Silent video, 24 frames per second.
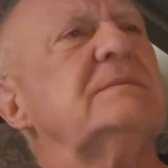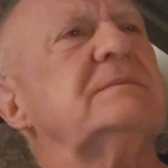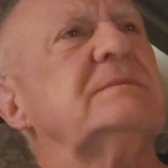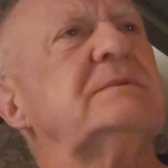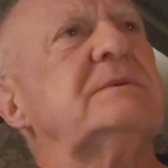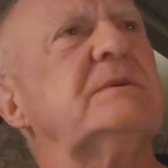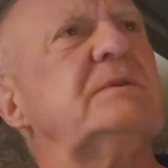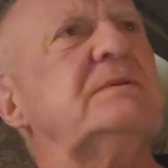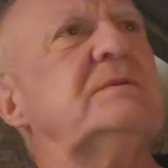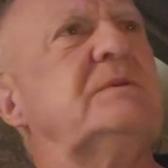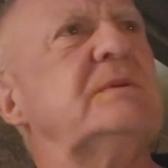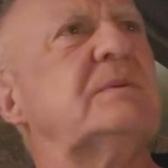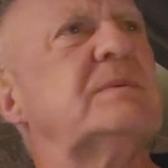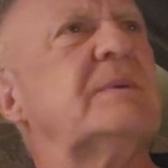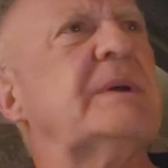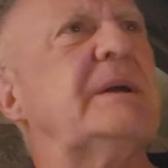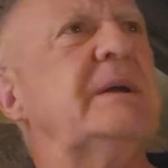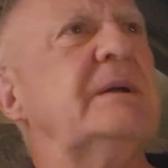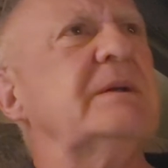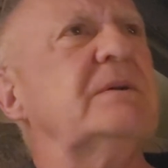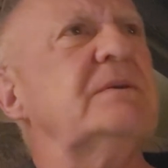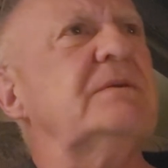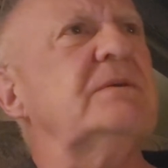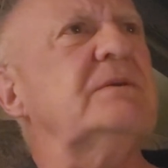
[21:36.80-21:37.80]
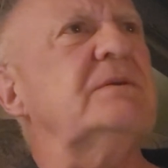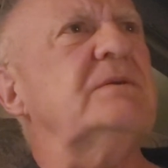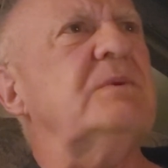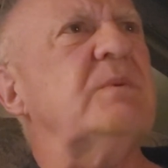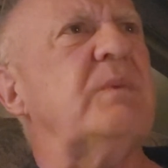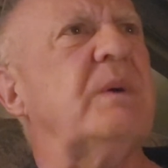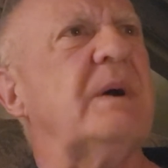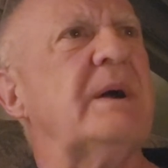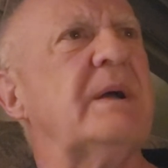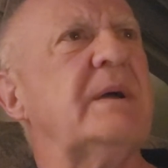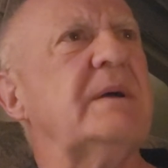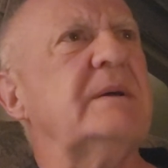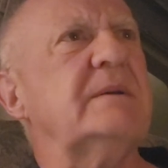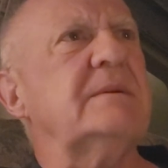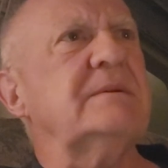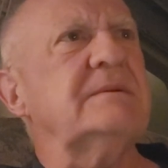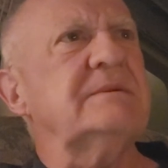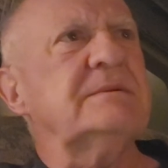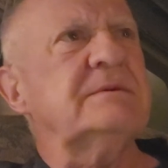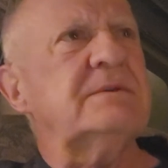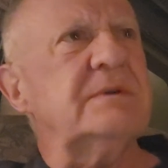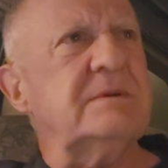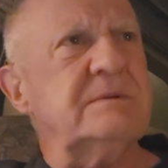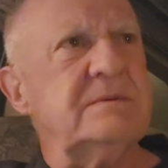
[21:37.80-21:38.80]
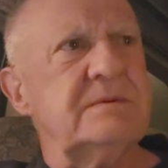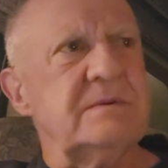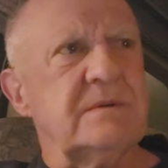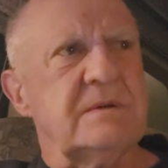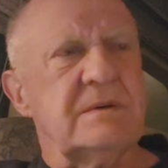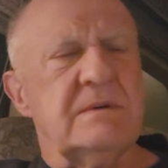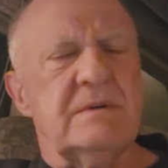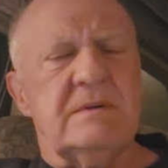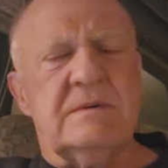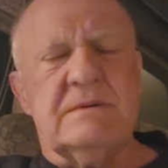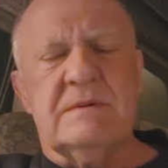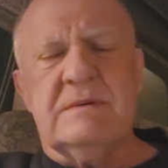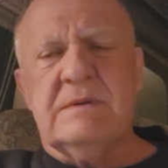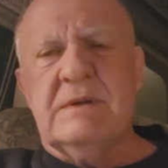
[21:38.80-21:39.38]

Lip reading: Good, Lorraine. Good, quiet. Good girl.